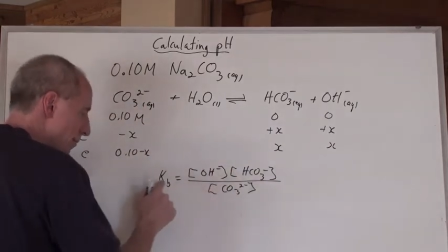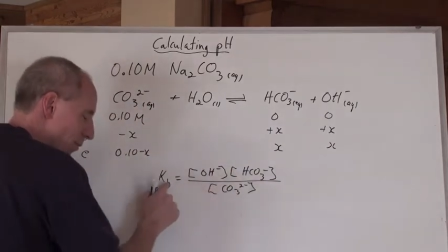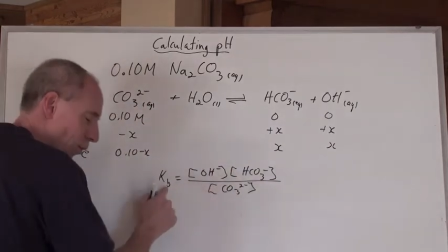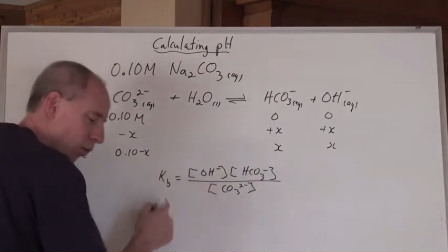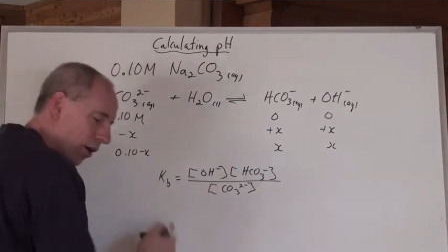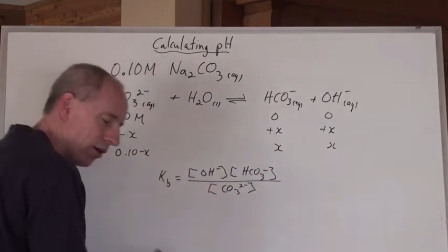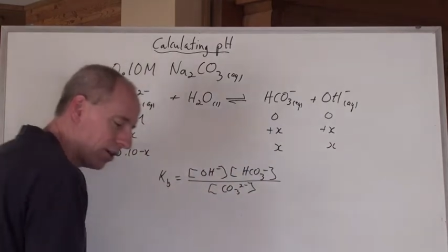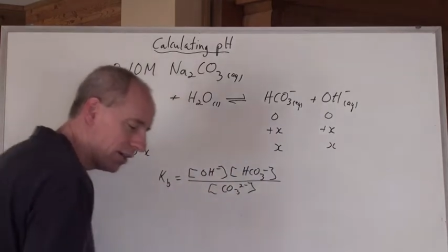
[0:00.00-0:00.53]

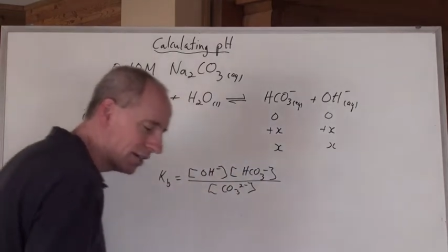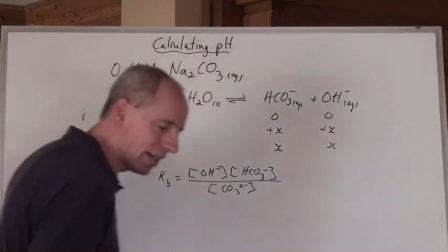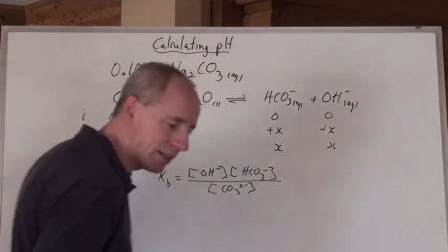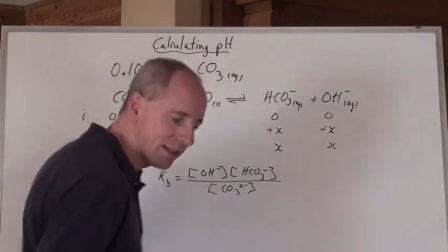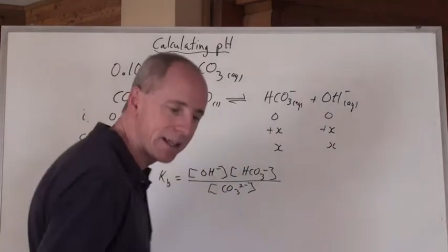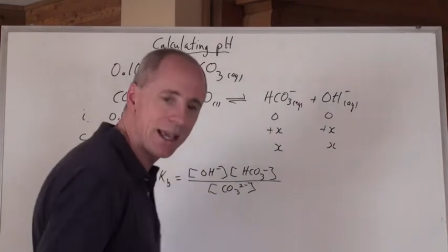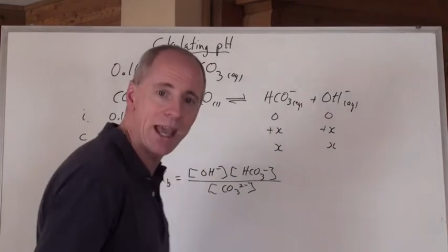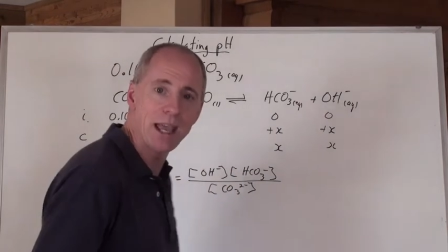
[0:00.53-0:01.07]
But where do you
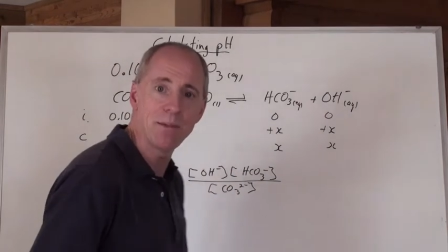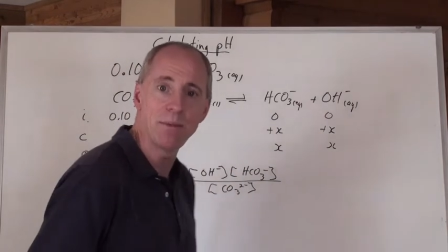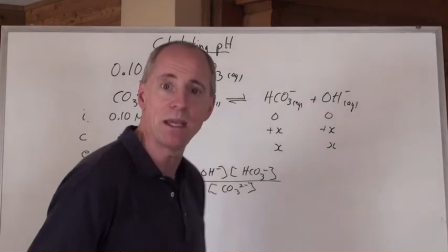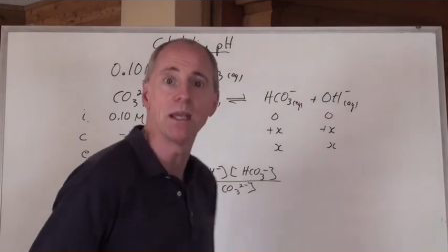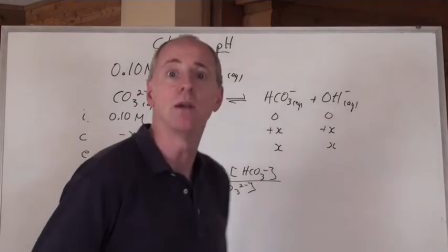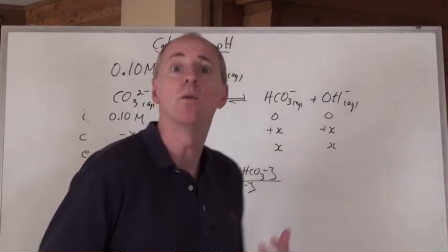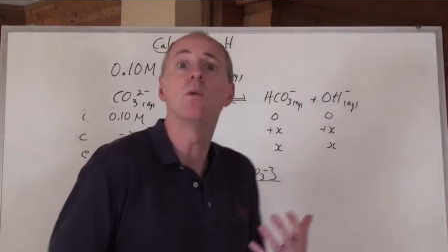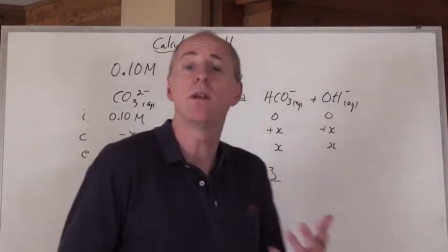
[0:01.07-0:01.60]
get the
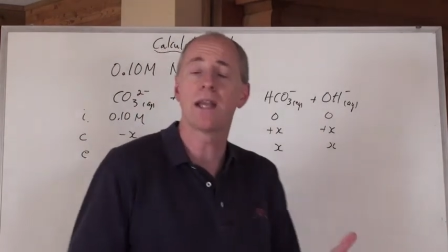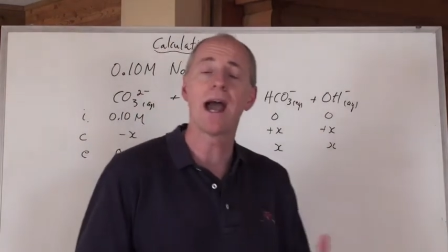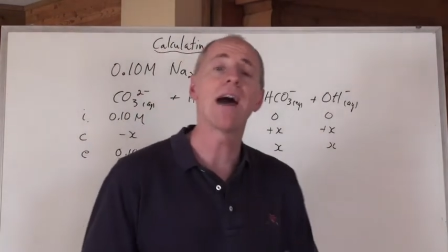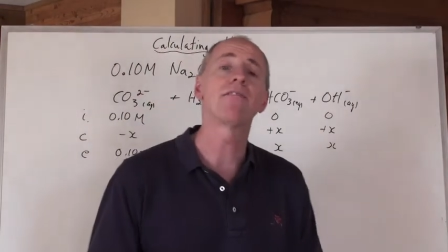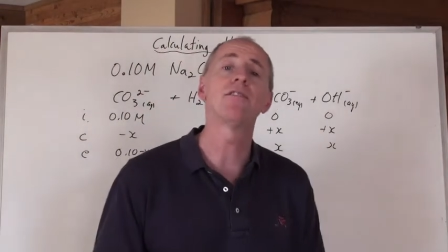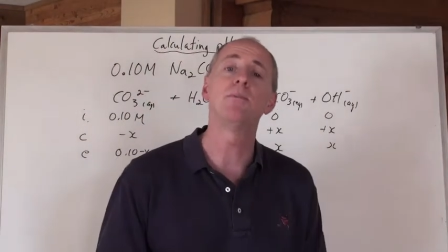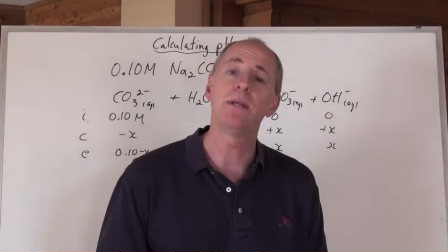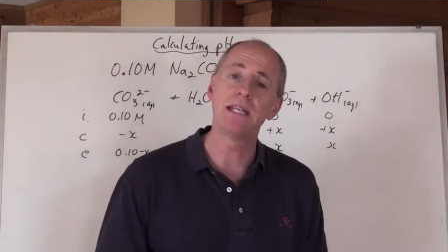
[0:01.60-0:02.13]
KB? Well, you
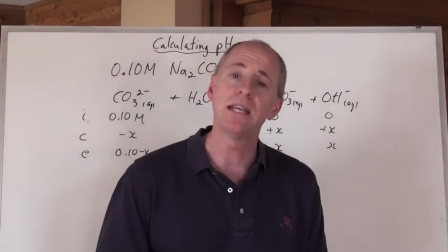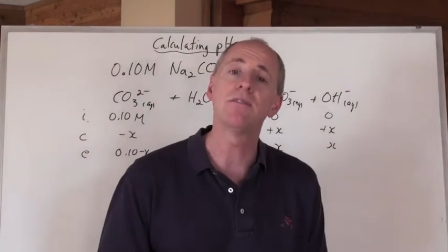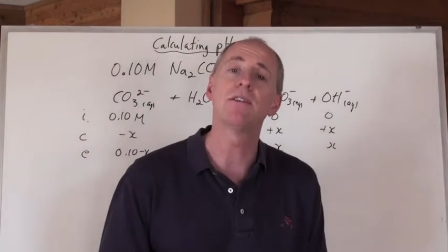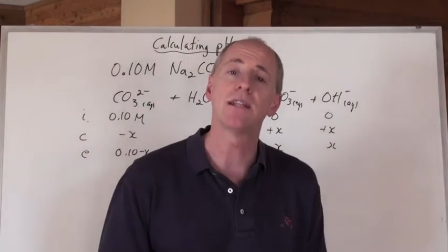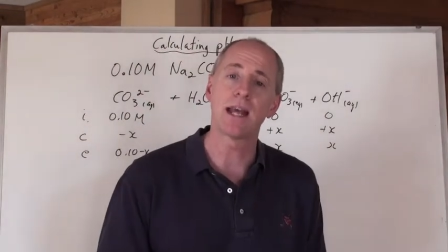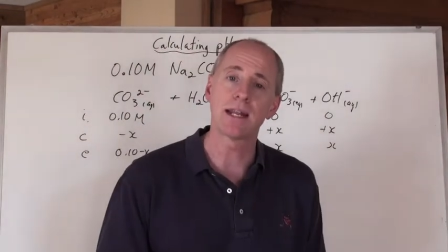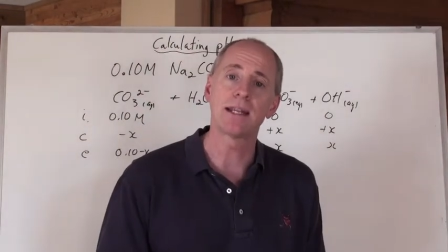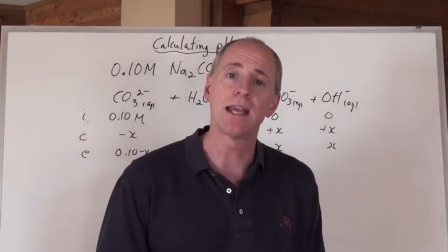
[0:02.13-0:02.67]
have to be
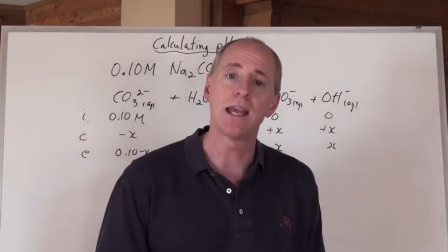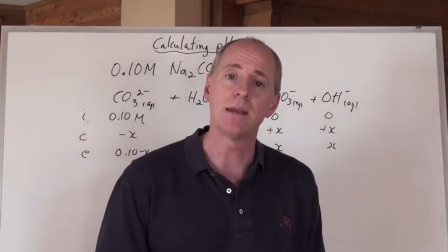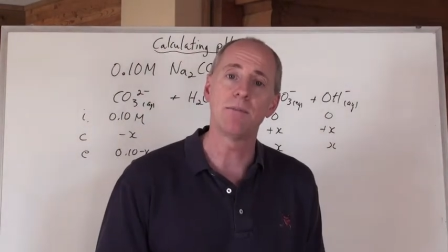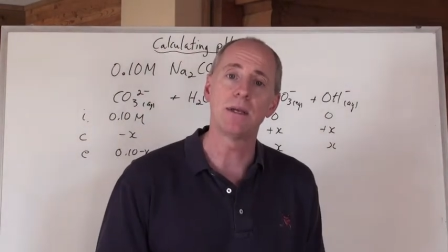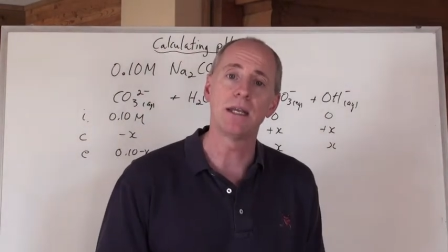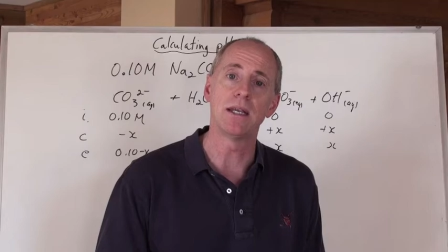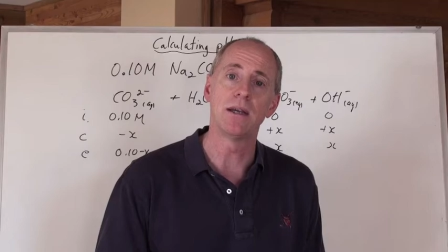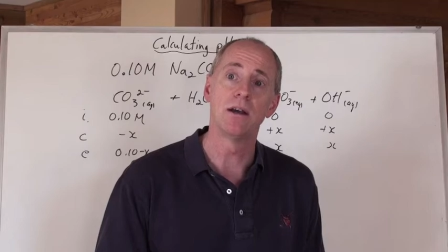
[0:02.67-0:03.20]
given that
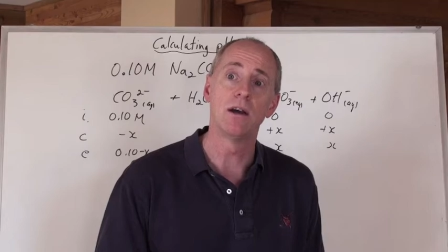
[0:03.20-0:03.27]
KB.